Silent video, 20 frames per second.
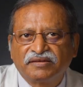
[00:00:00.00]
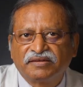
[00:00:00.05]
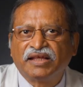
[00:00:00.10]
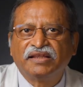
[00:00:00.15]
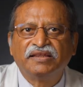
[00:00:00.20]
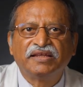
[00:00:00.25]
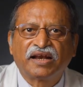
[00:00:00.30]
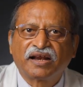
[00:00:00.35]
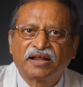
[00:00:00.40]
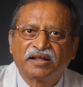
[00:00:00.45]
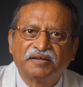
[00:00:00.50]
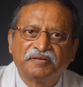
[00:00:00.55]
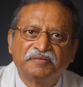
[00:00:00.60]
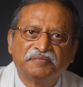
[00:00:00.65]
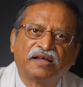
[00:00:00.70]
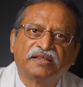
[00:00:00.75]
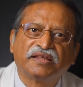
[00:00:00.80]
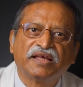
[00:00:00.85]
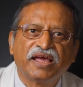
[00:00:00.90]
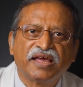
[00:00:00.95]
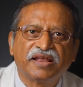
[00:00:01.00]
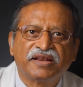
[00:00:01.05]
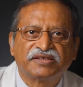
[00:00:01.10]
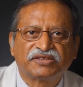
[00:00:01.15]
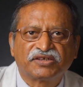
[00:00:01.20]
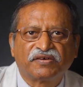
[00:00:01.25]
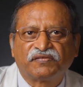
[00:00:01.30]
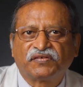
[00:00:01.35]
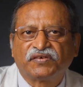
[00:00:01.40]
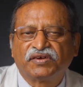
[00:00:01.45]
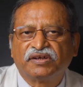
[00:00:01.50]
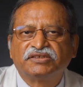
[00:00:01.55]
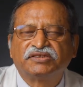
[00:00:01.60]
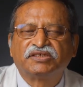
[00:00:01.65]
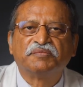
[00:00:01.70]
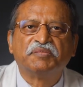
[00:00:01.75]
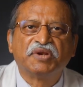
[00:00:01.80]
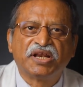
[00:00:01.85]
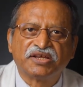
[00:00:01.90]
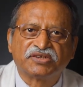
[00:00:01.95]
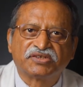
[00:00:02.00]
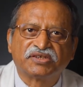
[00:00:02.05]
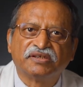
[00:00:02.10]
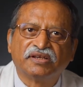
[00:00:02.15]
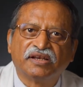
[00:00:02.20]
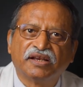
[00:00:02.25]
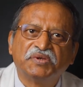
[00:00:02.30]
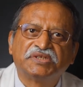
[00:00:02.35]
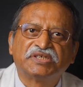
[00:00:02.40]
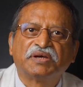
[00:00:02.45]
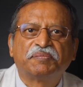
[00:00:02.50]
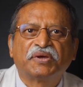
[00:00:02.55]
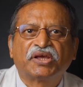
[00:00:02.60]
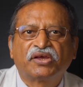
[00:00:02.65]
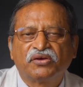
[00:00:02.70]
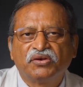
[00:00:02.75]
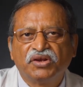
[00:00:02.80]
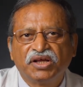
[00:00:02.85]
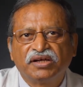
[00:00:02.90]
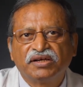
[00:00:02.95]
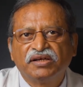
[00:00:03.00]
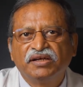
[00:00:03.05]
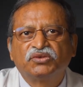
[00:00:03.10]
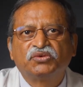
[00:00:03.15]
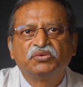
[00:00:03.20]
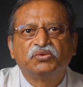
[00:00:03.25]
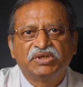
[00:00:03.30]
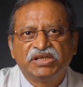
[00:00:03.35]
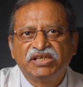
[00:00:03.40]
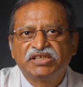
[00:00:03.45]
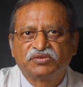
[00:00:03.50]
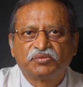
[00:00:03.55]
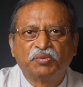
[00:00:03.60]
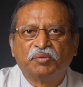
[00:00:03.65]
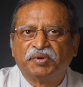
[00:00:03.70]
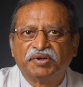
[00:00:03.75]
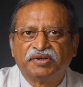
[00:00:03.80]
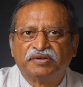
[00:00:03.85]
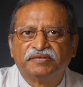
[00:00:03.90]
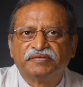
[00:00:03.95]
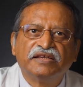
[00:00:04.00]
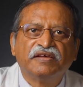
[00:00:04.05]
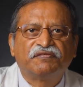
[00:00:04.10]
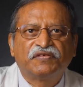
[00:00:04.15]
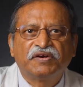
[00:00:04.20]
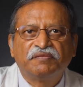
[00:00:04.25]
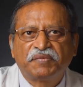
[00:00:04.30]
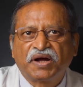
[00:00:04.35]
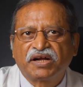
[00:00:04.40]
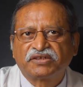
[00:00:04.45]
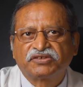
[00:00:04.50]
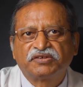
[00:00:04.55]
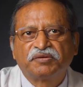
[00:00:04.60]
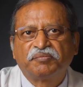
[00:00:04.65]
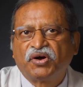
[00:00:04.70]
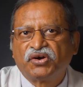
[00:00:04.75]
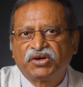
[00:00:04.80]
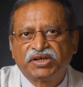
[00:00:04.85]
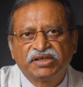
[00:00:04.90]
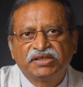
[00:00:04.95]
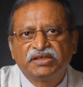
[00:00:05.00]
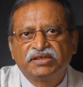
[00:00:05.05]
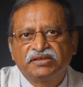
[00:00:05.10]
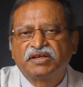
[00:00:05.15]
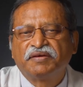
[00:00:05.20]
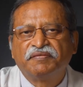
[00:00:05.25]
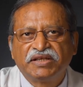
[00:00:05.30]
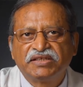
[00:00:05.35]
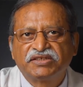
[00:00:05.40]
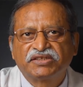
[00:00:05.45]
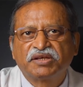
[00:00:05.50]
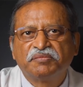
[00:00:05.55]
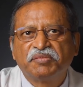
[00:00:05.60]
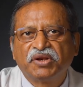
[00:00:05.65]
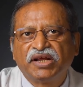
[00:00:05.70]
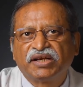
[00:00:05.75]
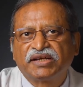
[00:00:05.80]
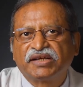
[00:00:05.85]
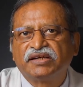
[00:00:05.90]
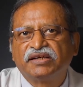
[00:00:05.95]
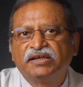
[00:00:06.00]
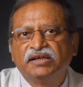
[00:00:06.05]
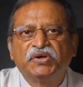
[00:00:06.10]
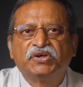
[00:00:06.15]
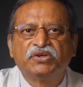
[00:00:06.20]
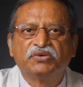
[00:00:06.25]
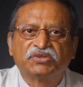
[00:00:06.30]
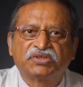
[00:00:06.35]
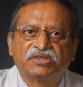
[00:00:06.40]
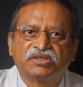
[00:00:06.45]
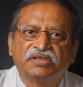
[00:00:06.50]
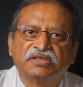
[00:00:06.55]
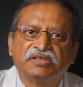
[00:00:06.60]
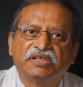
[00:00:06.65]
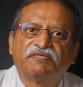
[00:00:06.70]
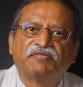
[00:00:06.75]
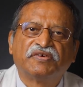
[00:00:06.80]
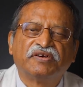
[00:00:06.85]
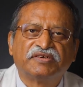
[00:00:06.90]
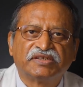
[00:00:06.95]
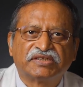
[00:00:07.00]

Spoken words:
Then there are other areas of stimulation which are peculiar to each woman. Different parts of the body, when stimulated, produce different